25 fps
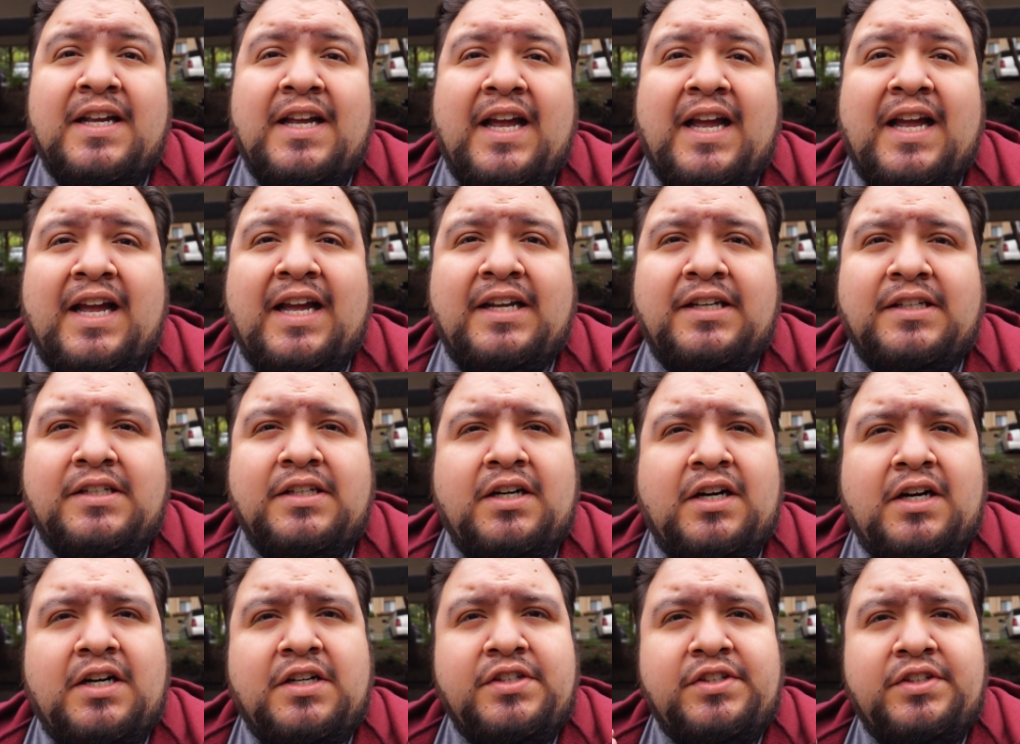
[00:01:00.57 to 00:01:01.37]
And
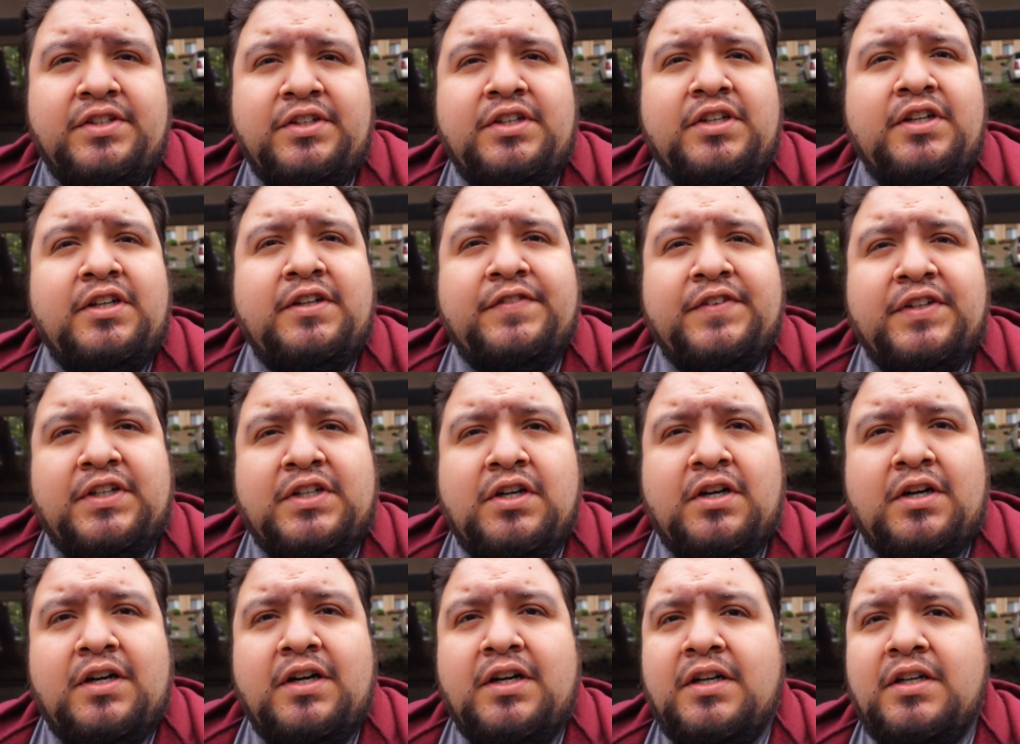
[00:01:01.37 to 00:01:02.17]
under the hood of the
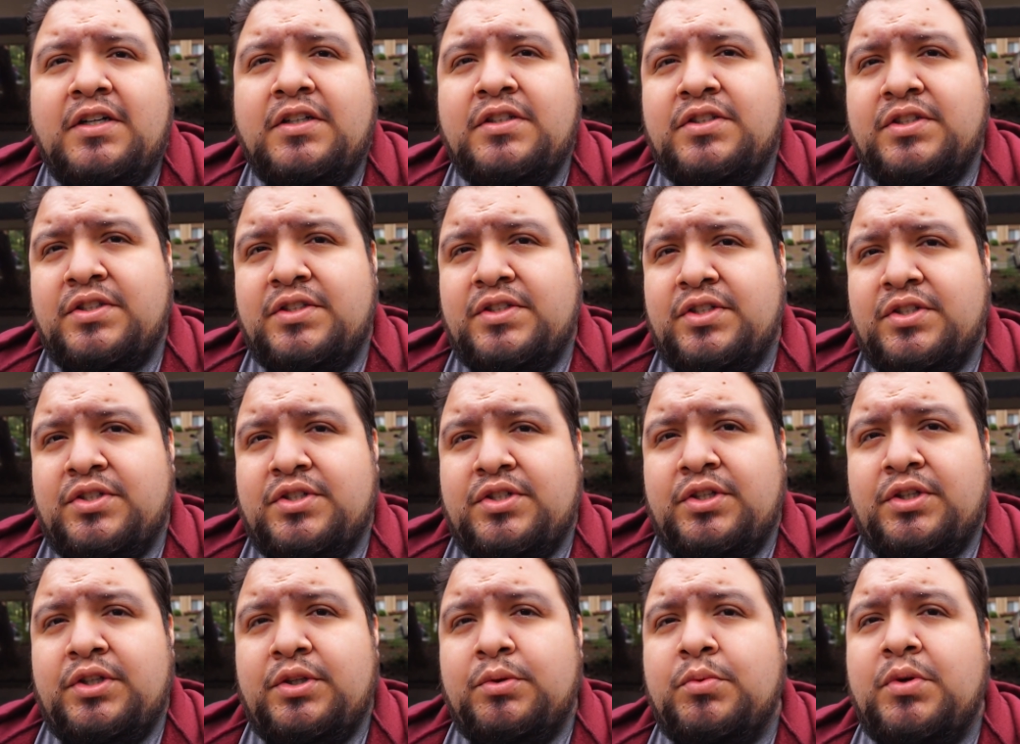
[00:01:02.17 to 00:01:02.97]
car, just to
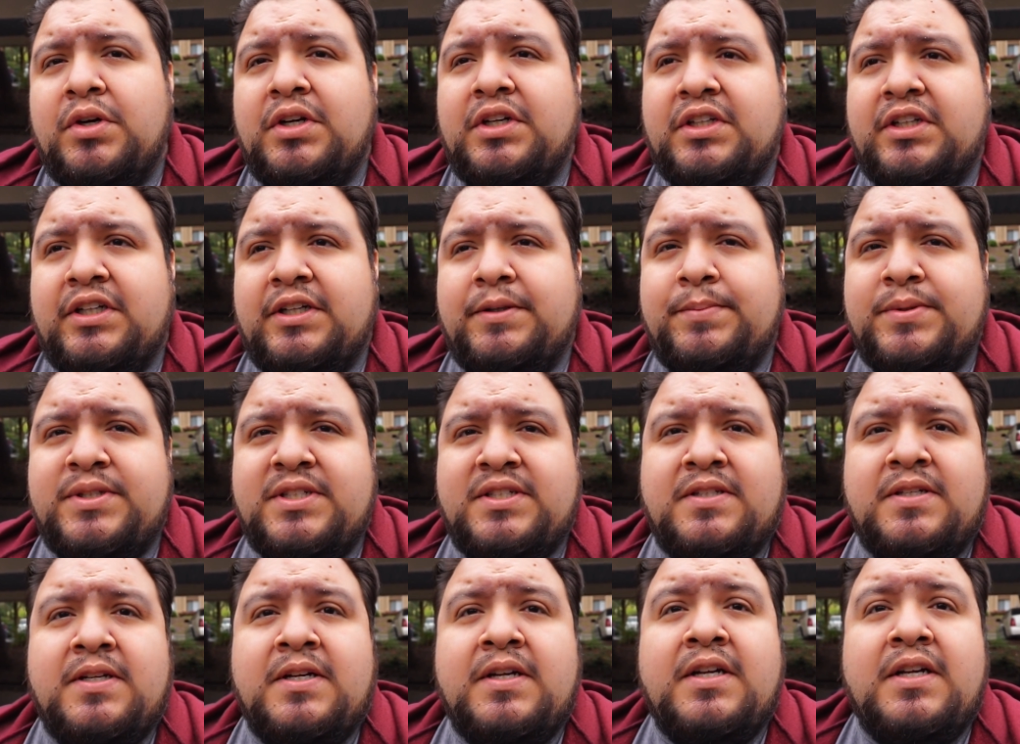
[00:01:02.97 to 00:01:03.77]
show you one
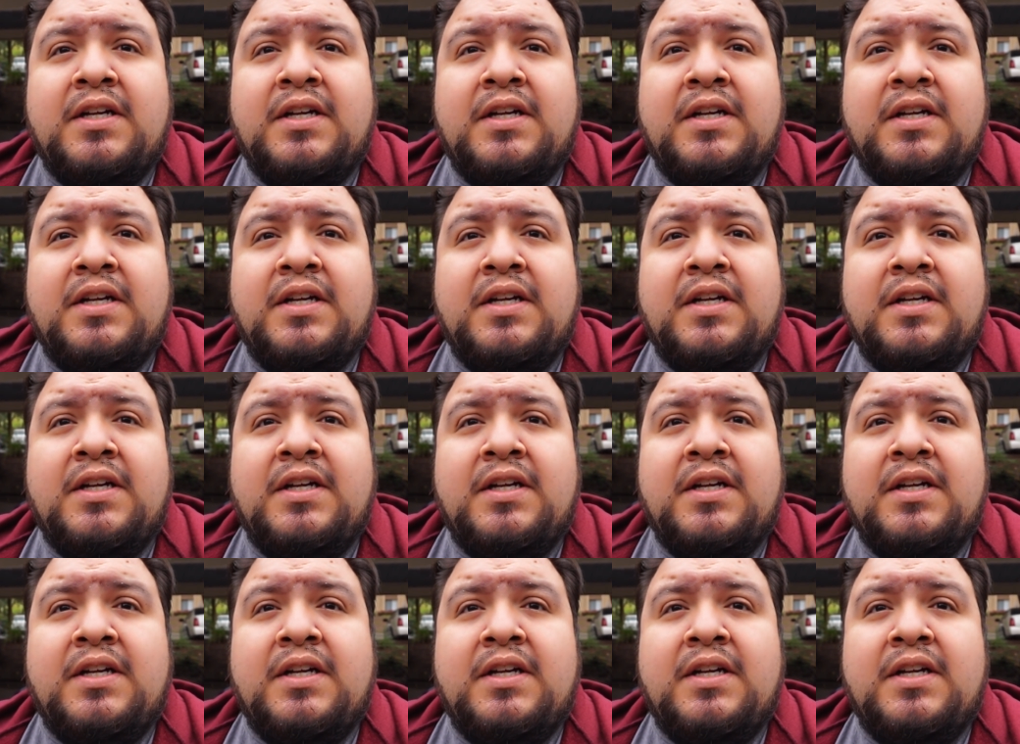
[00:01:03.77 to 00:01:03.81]
glimpse,